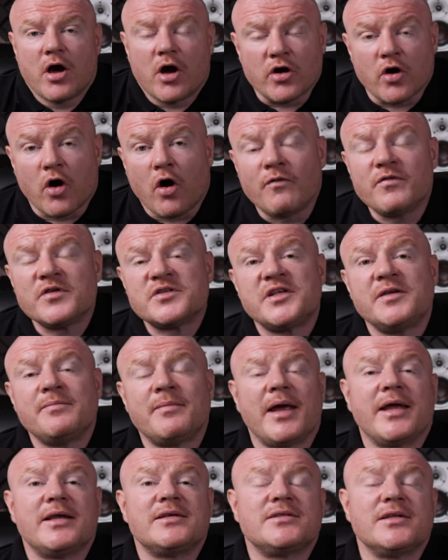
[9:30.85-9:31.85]
And it obviously
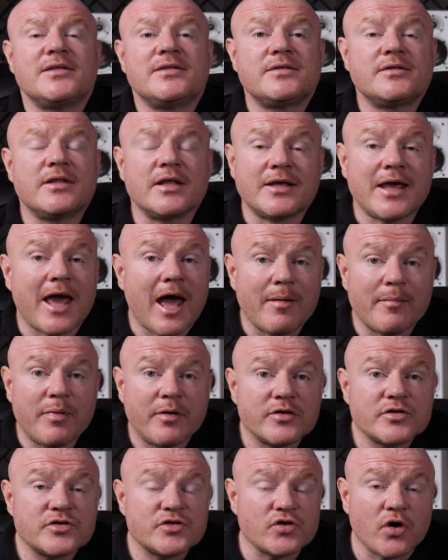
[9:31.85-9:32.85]
makes the gap,
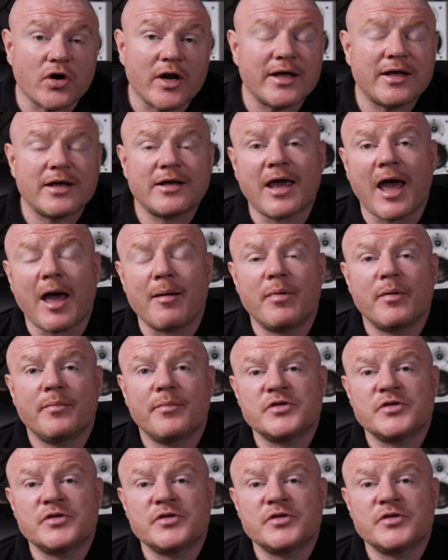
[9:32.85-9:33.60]
sonic gap,